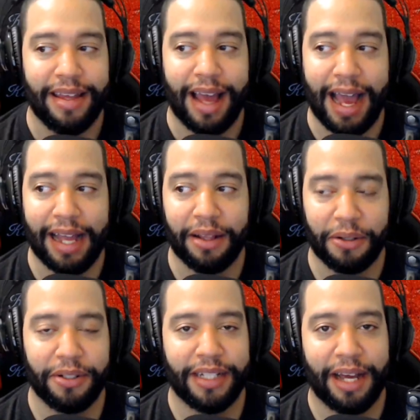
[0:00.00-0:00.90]
I
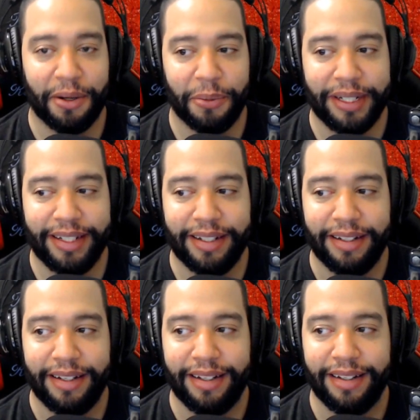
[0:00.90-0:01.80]
learned how to read.
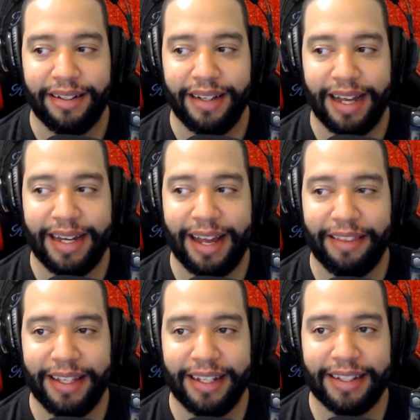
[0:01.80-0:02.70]
And I
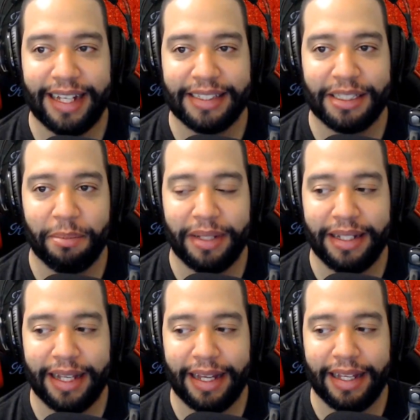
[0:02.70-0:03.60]
think that's something
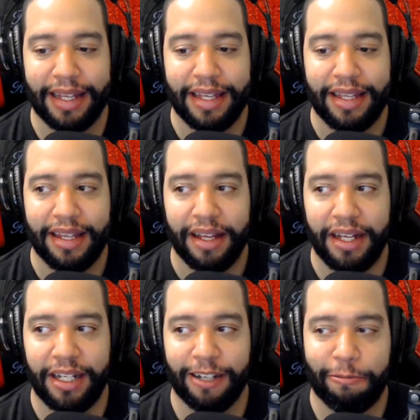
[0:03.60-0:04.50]
that
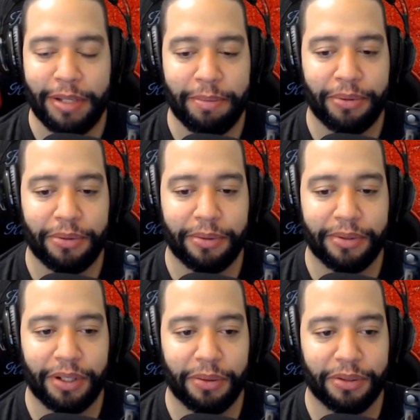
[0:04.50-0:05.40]
enough people
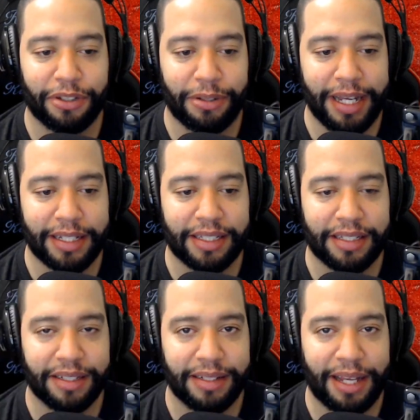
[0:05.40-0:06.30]
don't
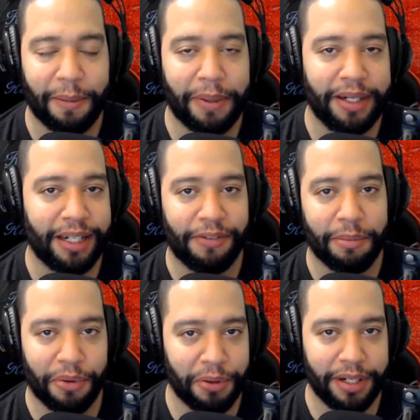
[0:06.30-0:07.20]
stress. They don't put enough
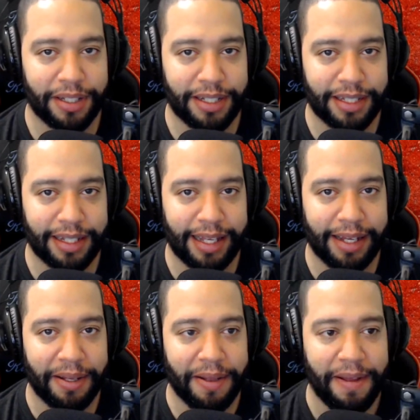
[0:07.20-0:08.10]
importance into that.
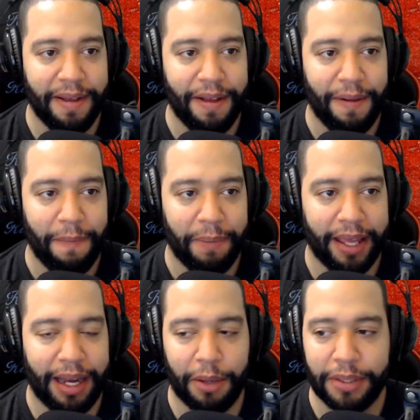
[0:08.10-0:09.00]

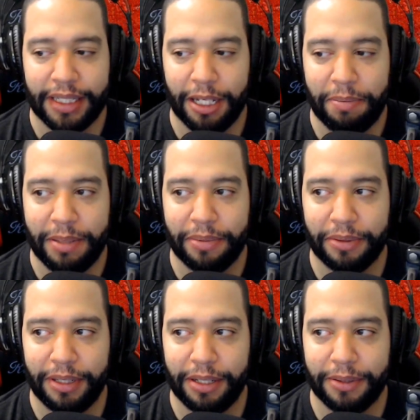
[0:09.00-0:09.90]
And I always tell people,
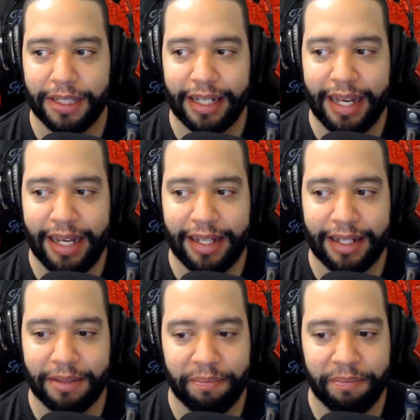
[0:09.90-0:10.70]
you know, it's like, hey, like,